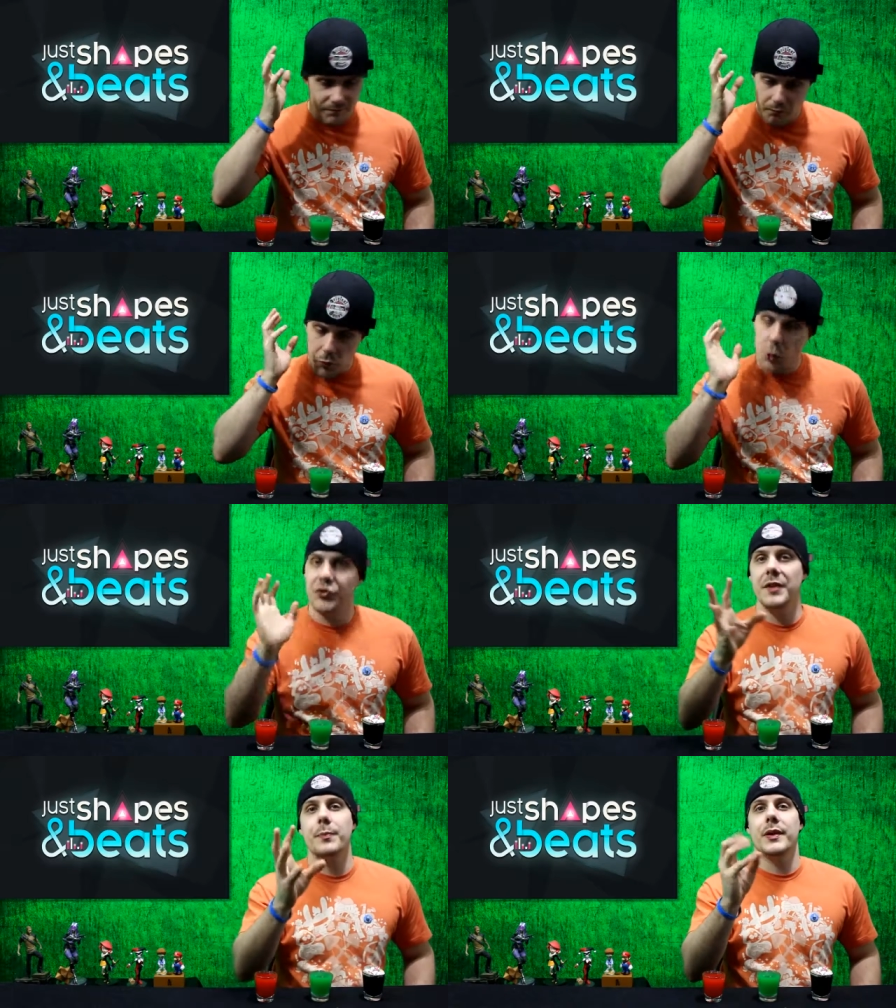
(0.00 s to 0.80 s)

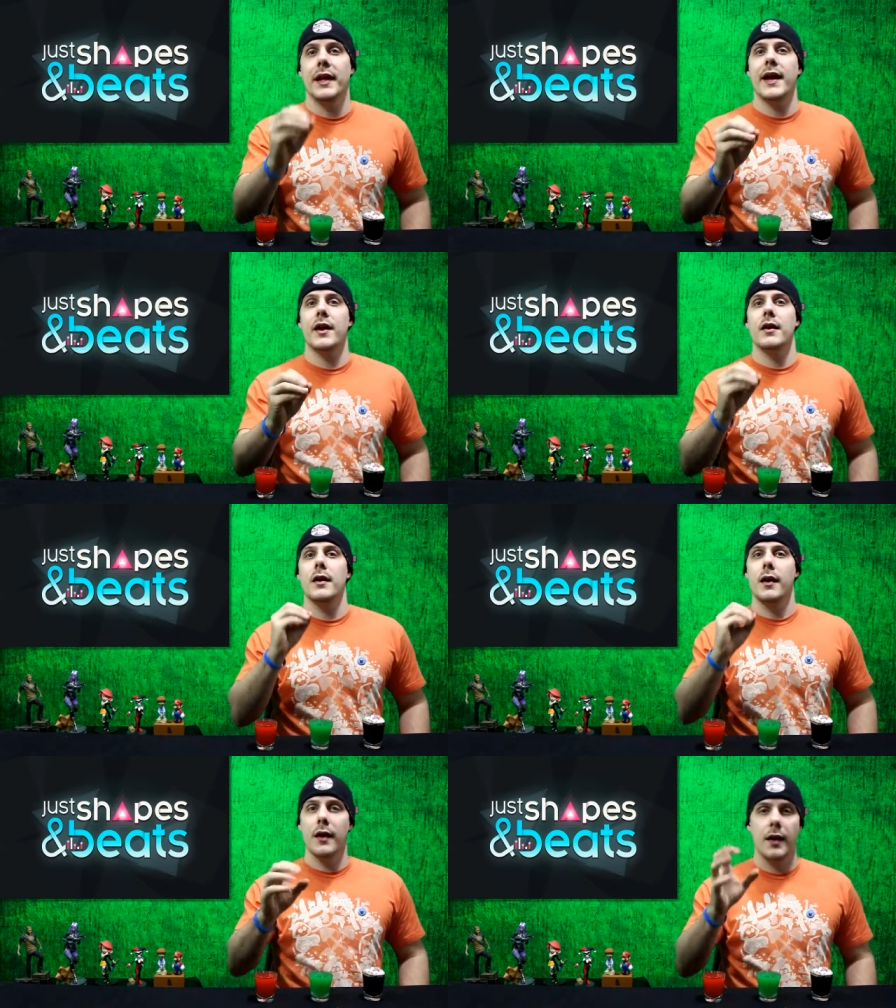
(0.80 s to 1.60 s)

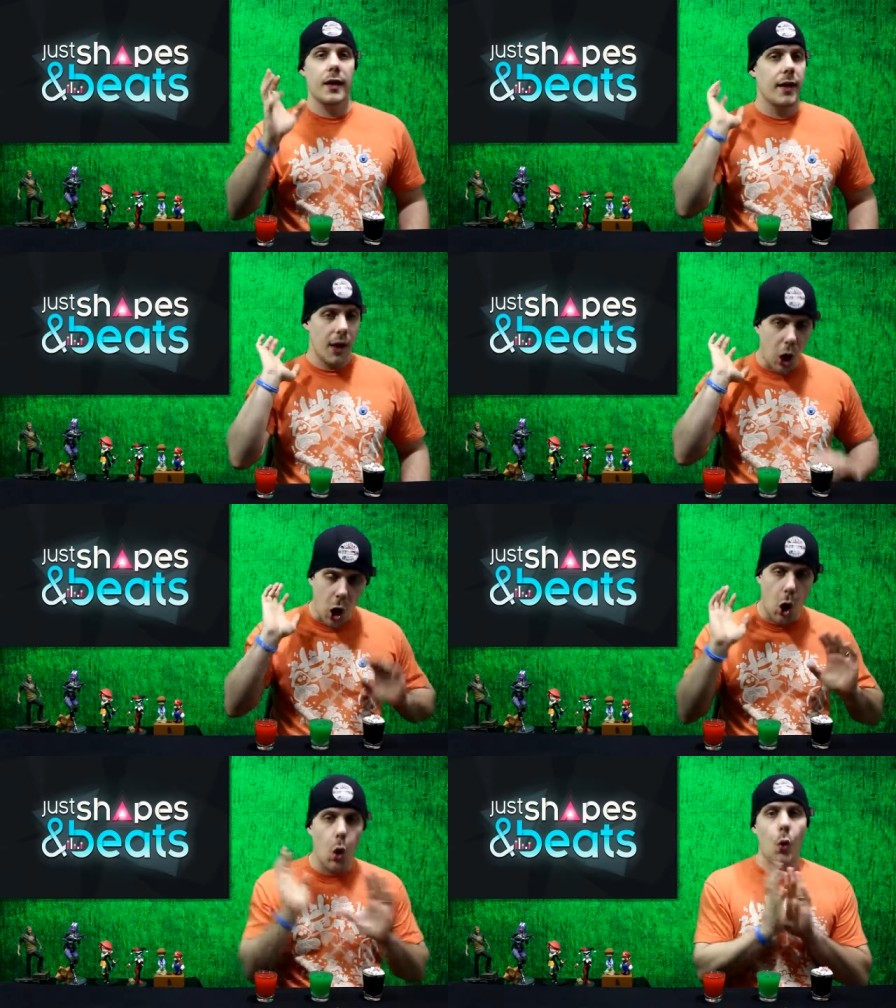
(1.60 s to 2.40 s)
multiplayer
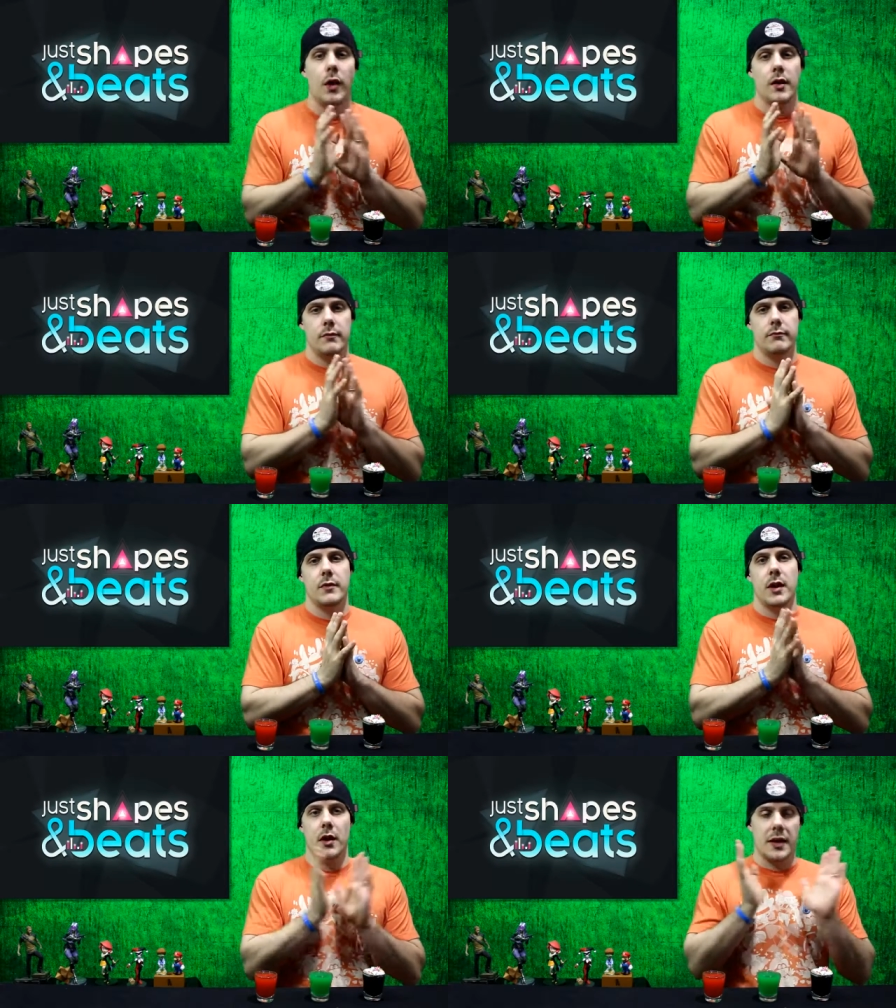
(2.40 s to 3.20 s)

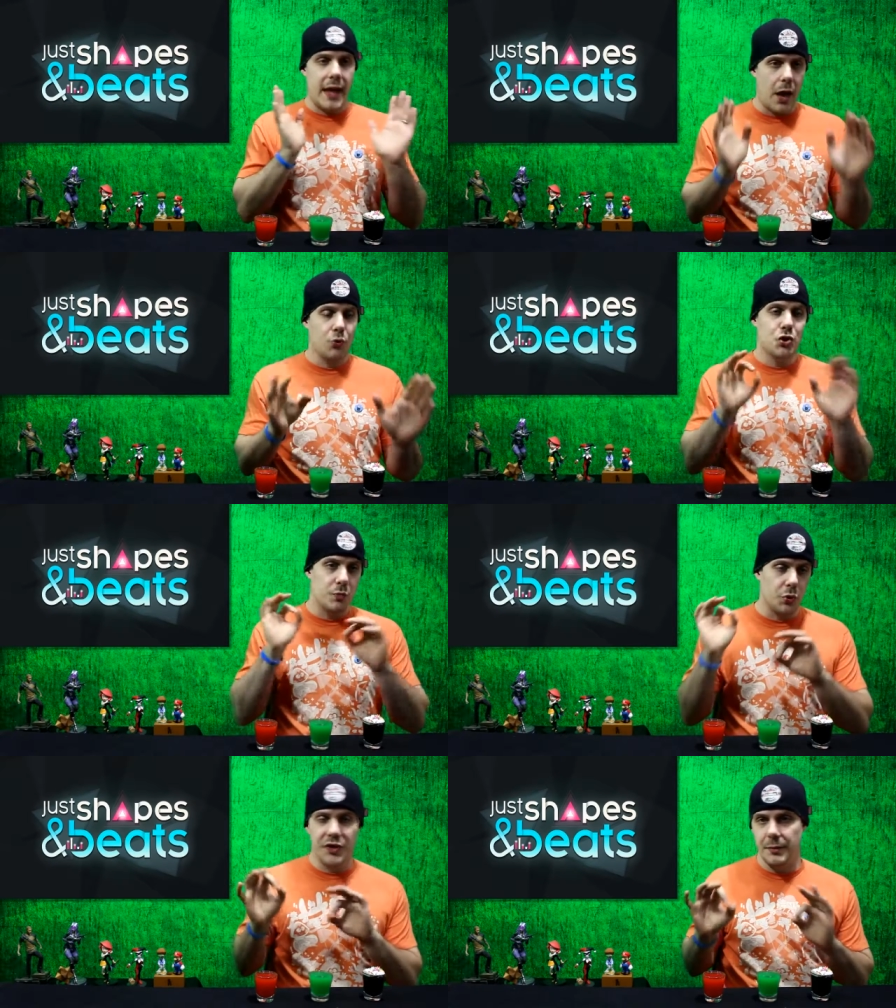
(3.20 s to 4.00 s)
couch
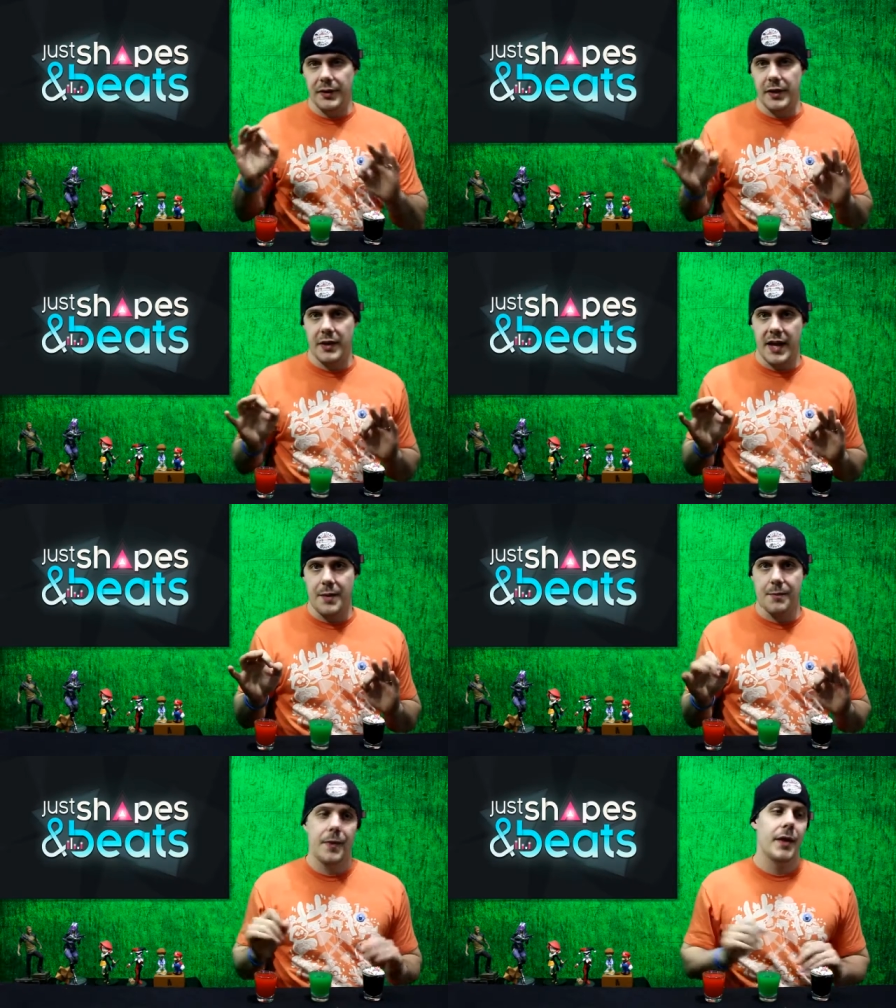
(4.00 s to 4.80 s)
multiplayer
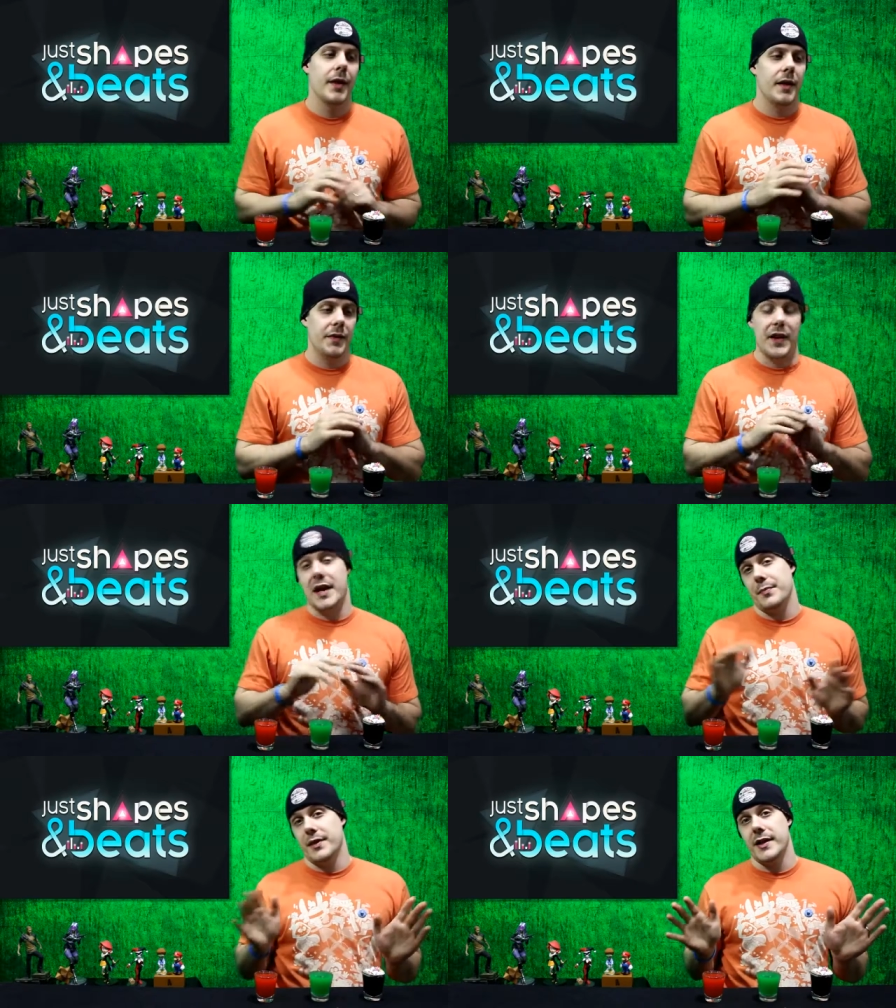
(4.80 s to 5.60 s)
game that
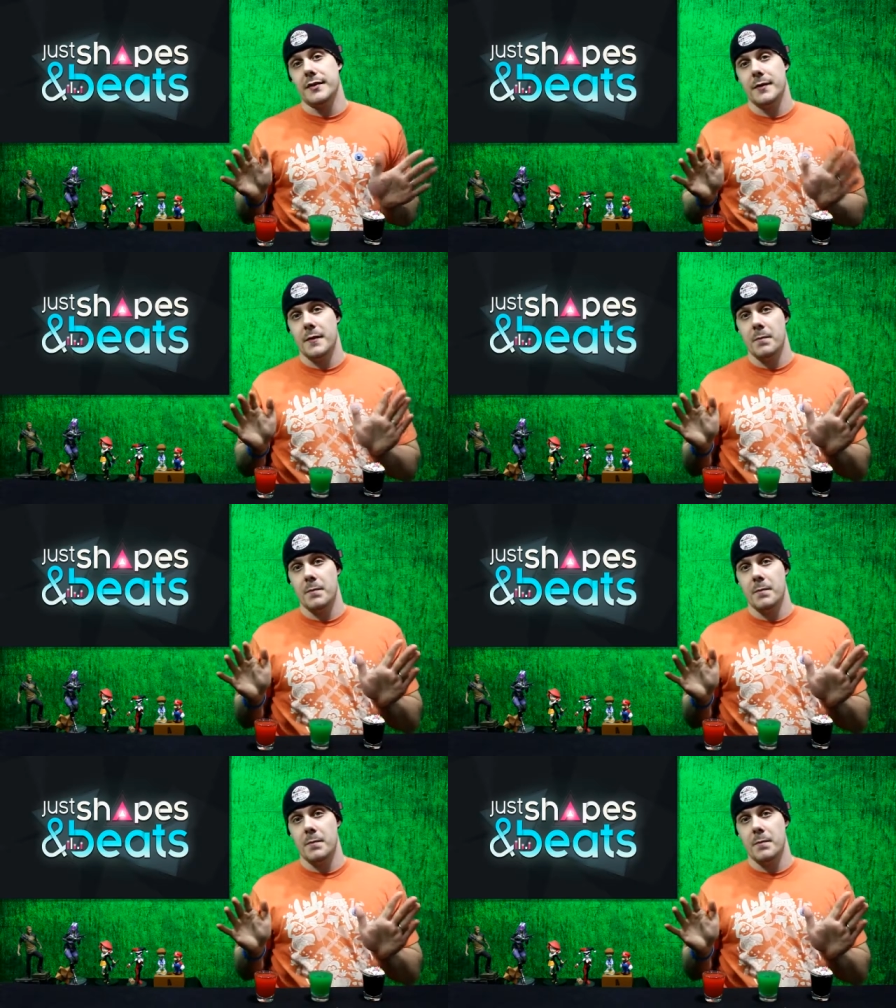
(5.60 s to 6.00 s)
I played.